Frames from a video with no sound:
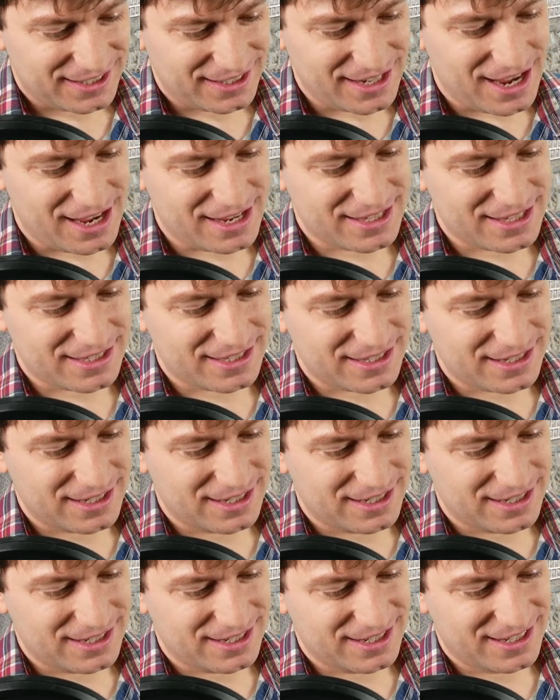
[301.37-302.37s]
Yes.
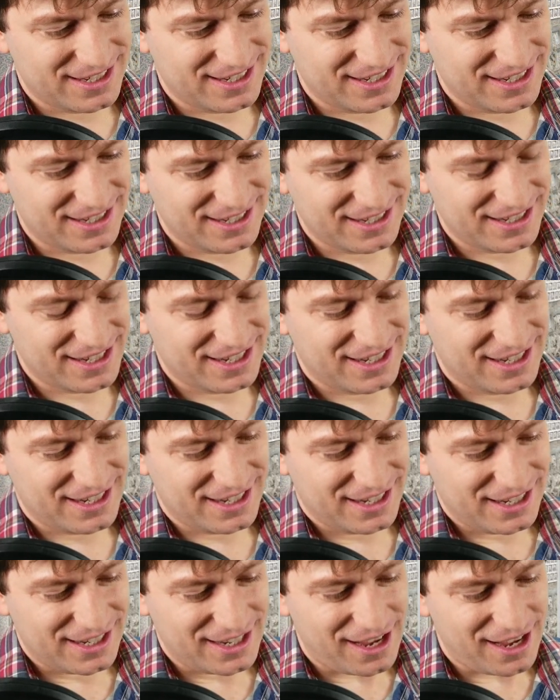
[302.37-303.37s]

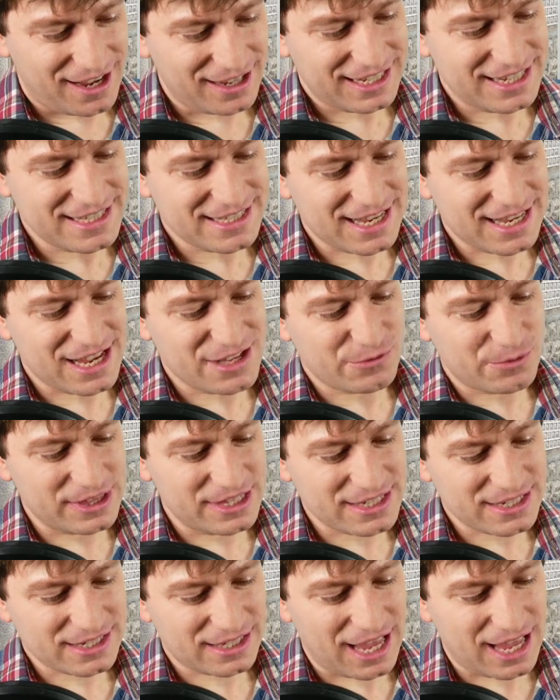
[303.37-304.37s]
Aneki says,
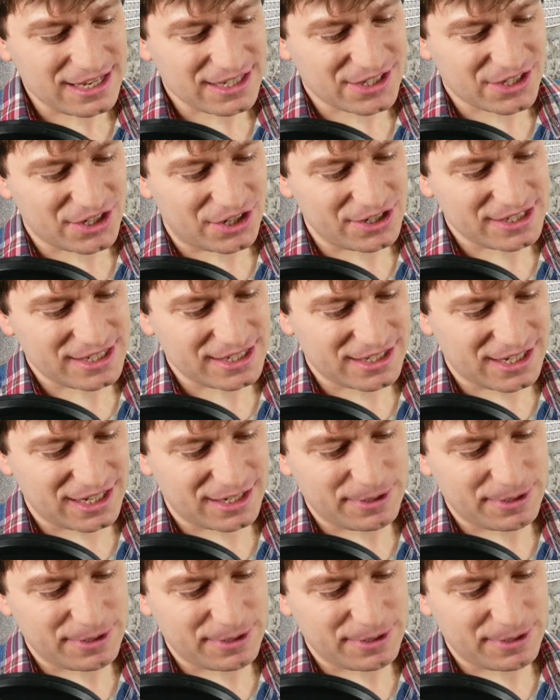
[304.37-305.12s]
when this class starts, it's